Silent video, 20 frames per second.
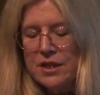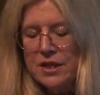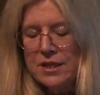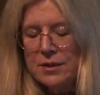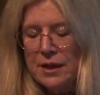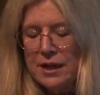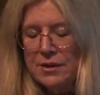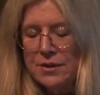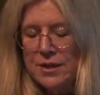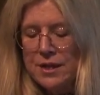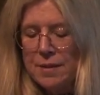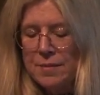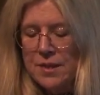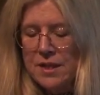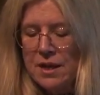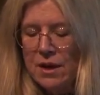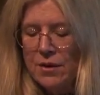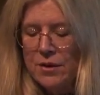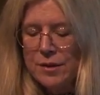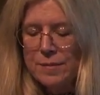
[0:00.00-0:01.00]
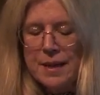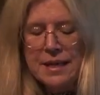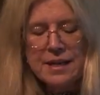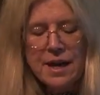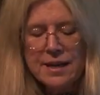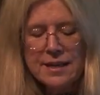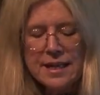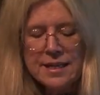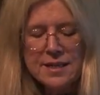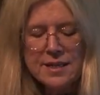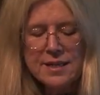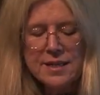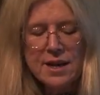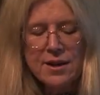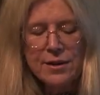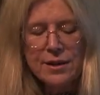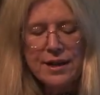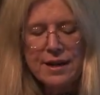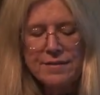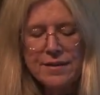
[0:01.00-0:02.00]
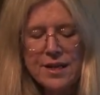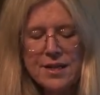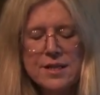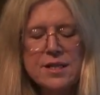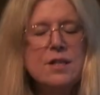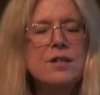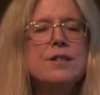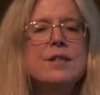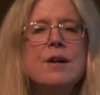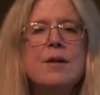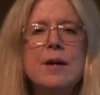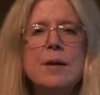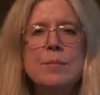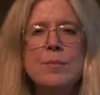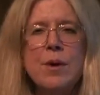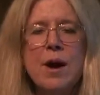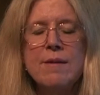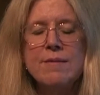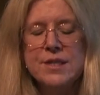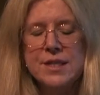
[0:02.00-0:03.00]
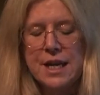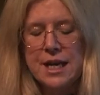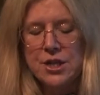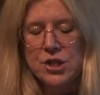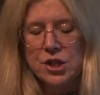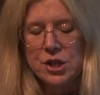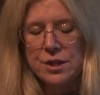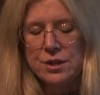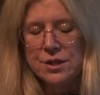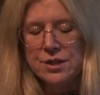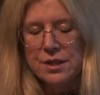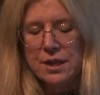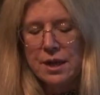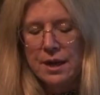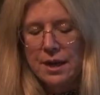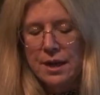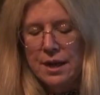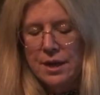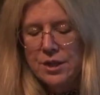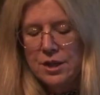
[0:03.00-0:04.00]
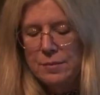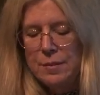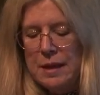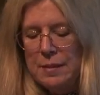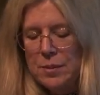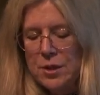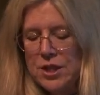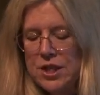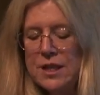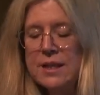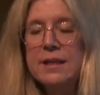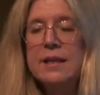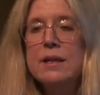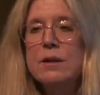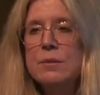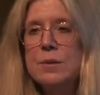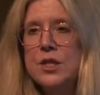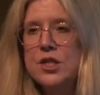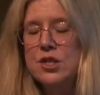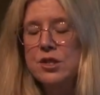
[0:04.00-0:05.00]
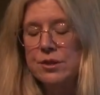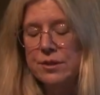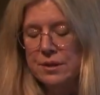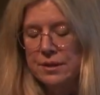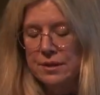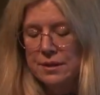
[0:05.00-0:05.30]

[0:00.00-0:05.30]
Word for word: singers themselves may not necessarily have considered their improvisations to be particularly original.